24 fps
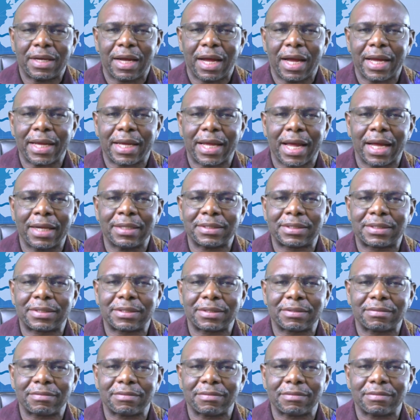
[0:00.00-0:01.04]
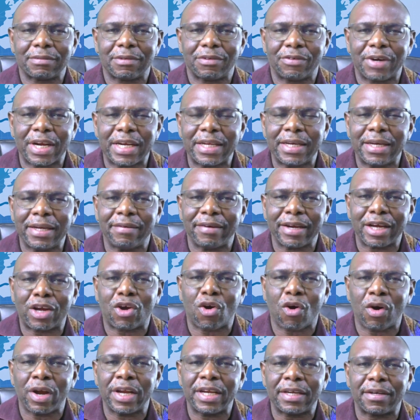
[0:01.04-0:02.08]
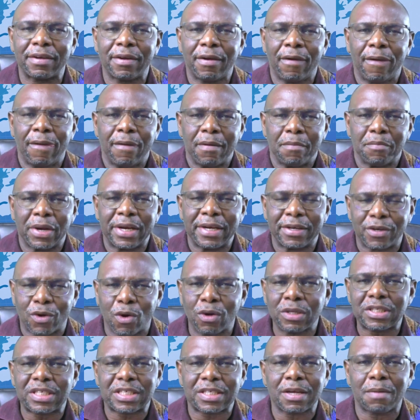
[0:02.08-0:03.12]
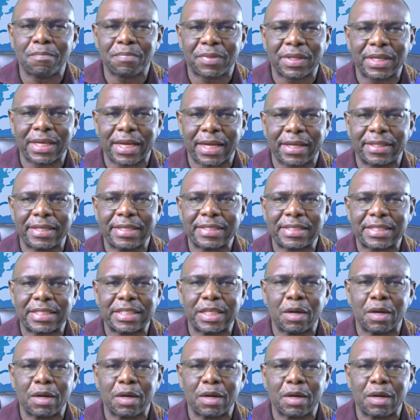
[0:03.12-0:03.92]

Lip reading: I can't readily recall it, but it goes something like this.